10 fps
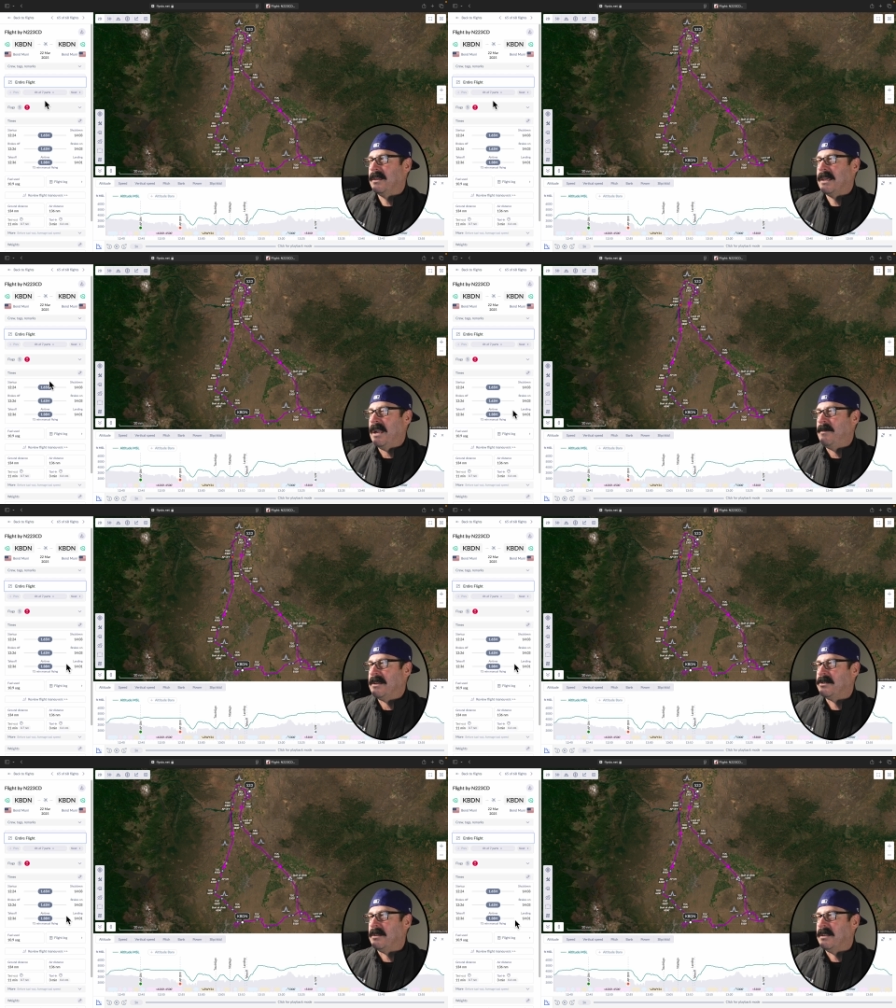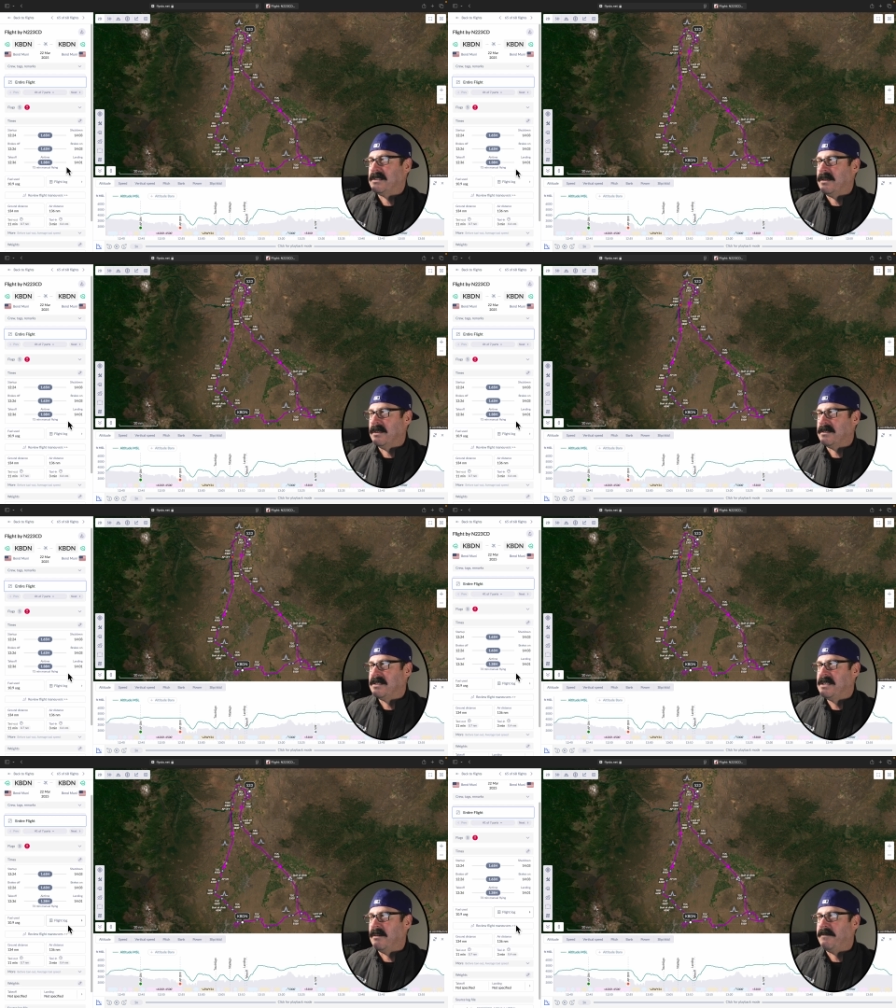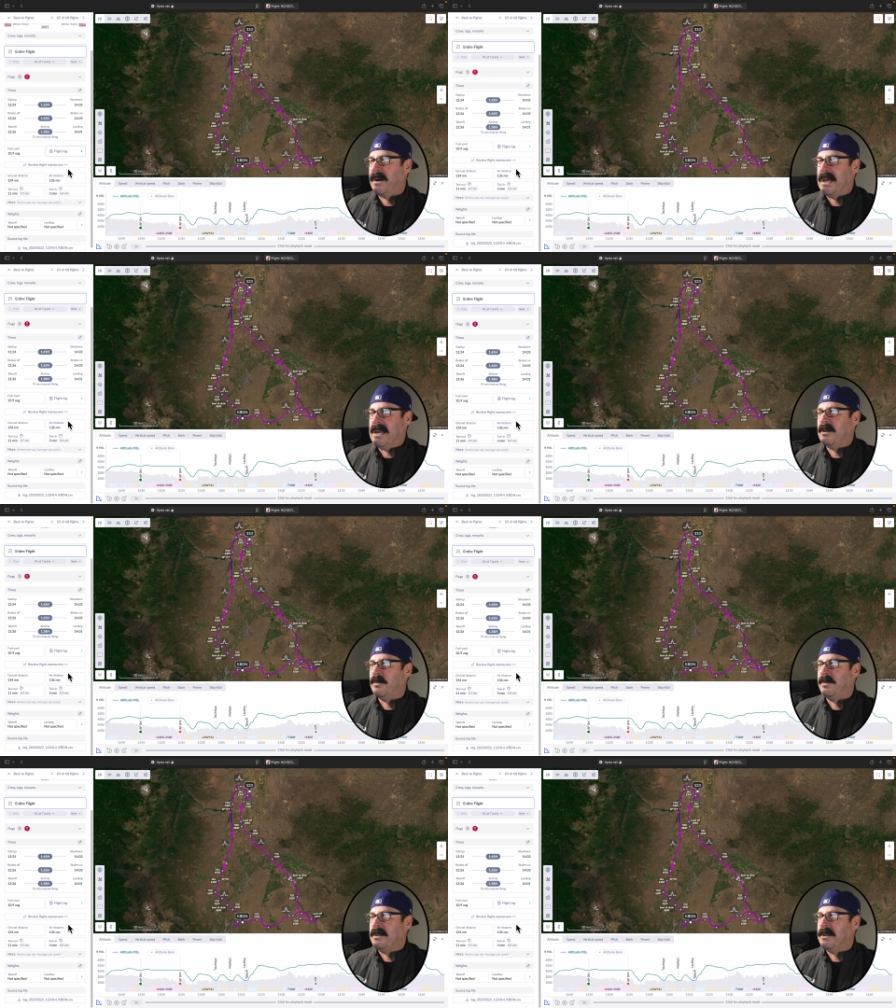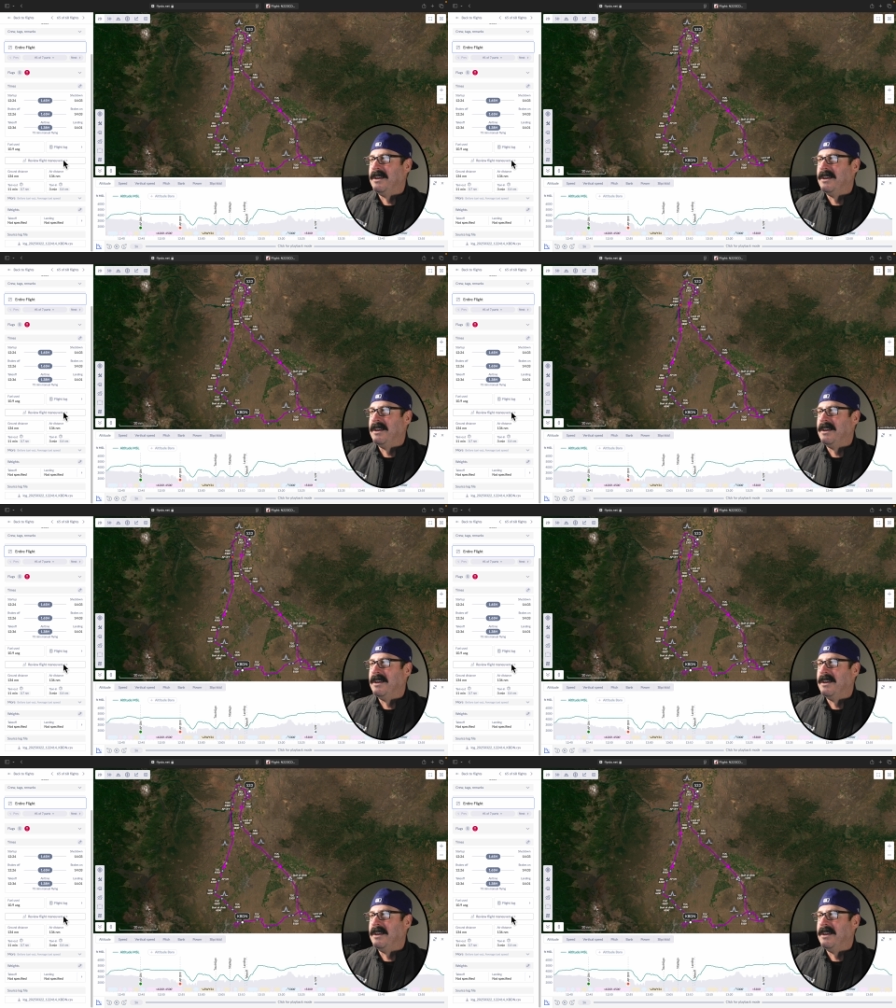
can't imagine as a, as a CFI I would be